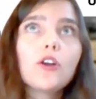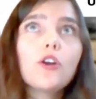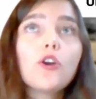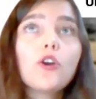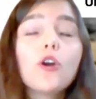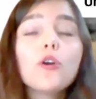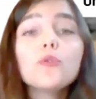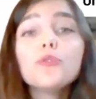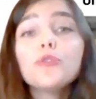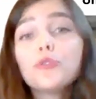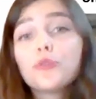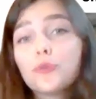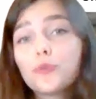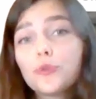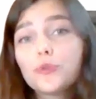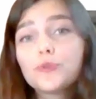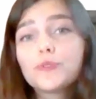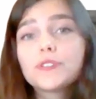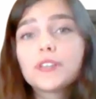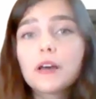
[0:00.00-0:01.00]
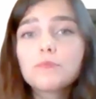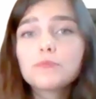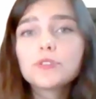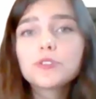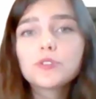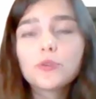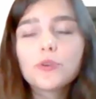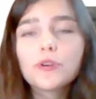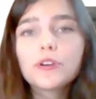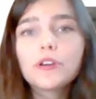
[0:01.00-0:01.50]
go through some
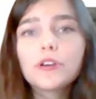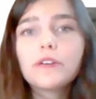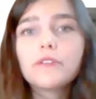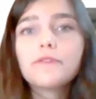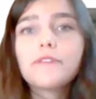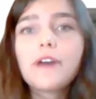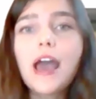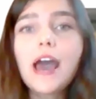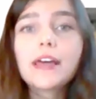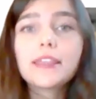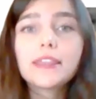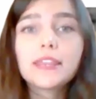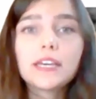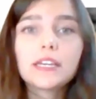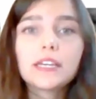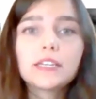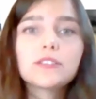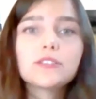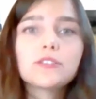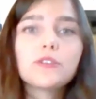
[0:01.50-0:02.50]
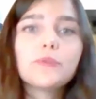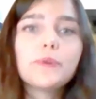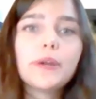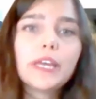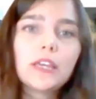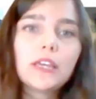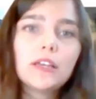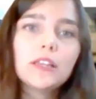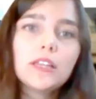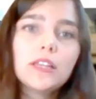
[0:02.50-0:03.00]
sort of ethics
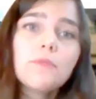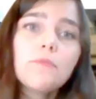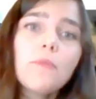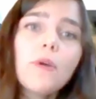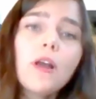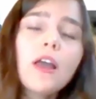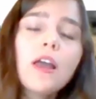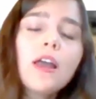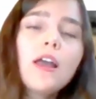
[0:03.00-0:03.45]
curriculum